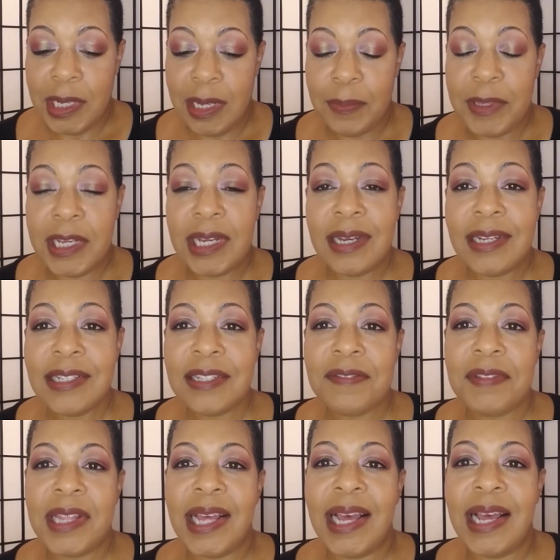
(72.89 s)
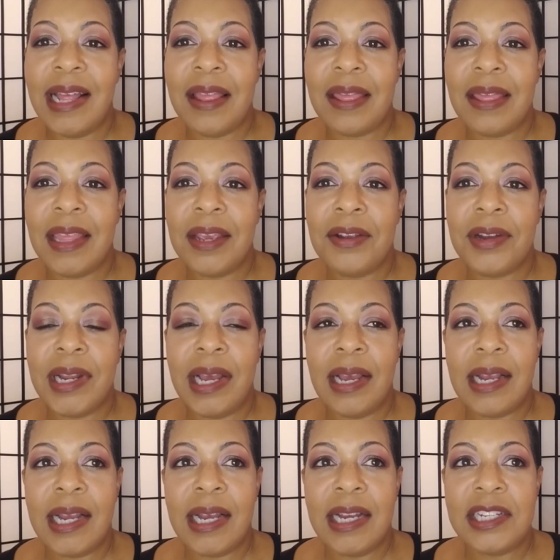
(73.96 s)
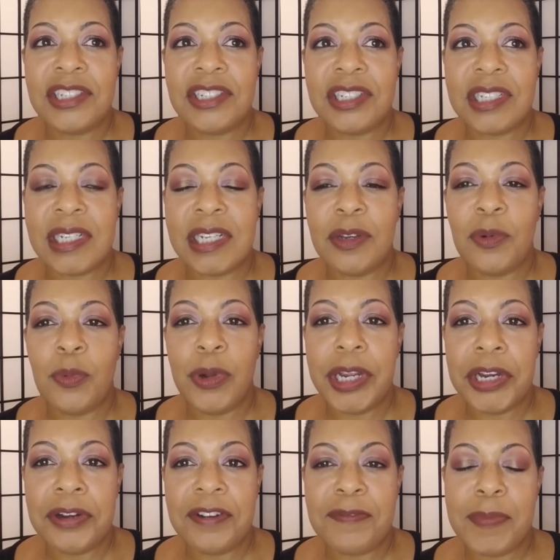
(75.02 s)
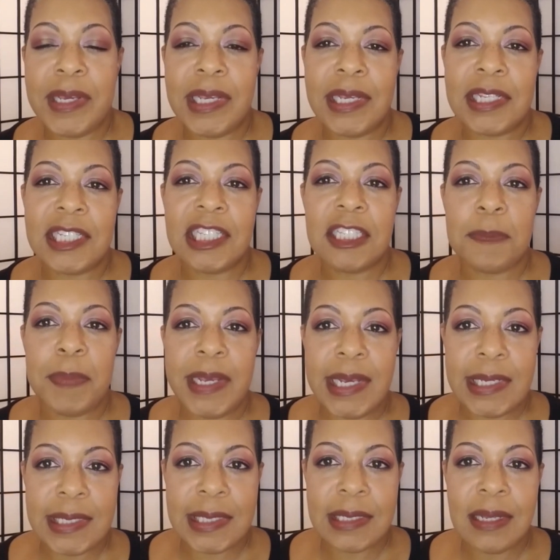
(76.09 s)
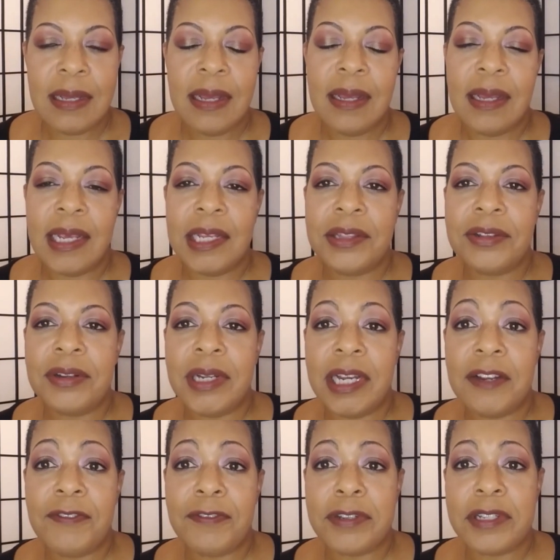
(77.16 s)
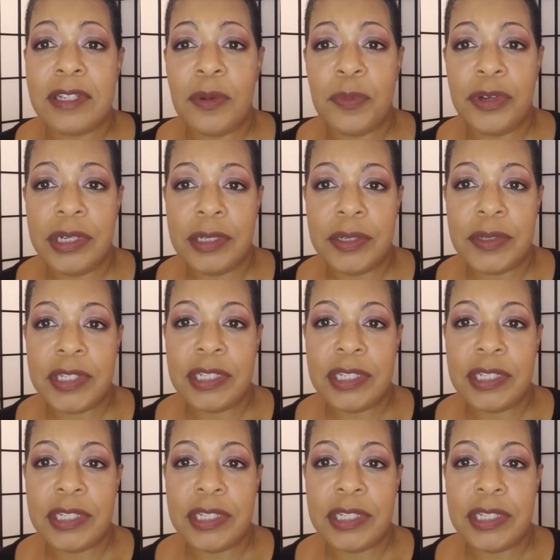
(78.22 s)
and because of that, they're not consciously aware of making space in their life for someone else.